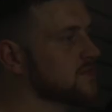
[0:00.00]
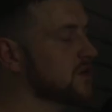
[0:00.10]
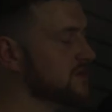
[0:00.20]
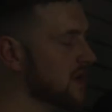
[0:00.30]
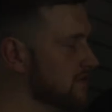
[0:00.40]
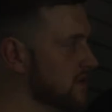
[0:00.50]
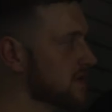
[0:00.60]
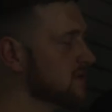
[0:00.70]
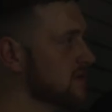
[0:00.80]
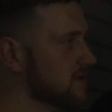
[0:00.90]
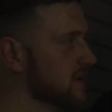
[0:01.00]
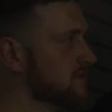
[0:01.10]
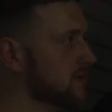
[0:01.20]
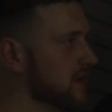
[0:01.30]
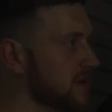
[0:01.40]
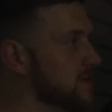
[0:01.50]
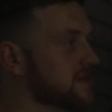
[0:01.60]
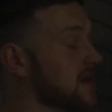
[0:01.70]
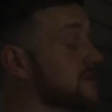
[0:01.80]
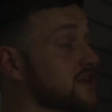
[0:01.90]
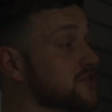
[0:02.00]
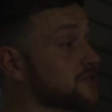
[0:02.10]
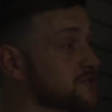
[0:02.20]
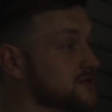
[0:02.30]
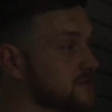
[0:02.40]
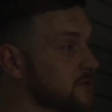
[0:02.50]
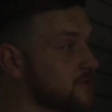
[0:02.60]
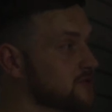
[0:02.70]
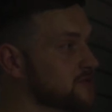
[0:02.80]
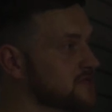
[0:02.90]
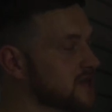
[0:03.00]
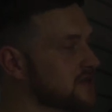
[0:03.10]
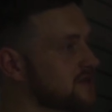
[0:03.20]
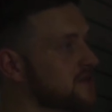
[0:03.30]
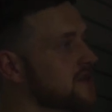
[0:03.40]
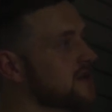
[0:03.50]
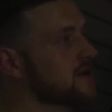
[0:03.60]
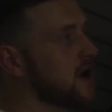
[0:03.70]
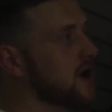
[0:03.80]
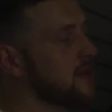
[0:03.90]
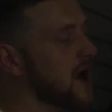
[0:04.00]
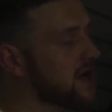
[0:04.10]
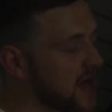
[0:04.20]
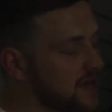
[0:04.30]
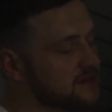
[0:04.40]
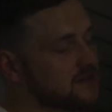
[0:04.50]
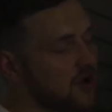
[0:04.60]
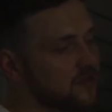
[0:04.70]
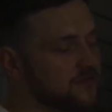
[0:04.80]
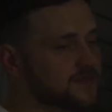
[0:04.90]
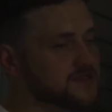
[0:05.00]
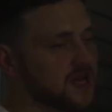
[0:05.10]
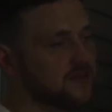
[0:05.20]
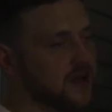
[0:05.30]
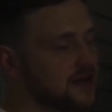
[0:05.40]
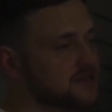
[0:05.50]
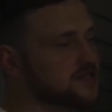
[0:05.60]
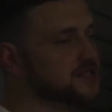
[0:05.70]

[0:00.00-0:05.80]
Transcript: definitely. It definitely does, 100%. How did you, on the flip side of it, how did you deal